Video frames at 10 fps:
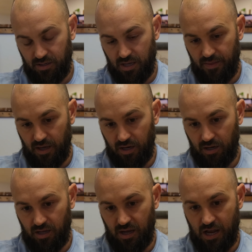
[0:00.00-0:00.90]
And then
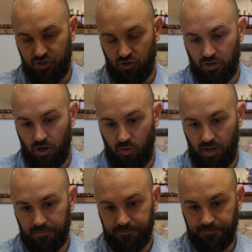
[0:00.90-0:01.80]
as you're
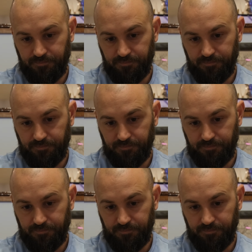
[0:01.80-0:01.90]
going,